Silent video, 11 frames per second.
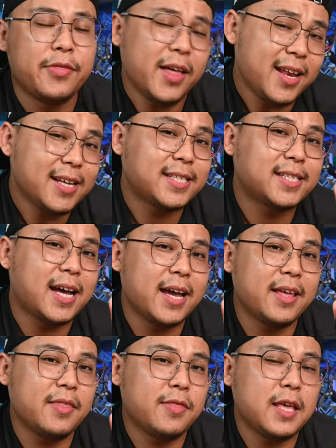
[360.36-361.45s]
That
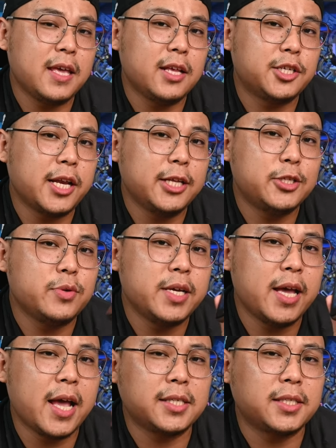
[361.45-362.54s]
aside, the Jelly
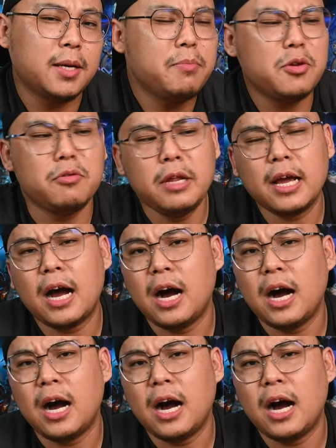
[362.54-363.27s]
2E has some unique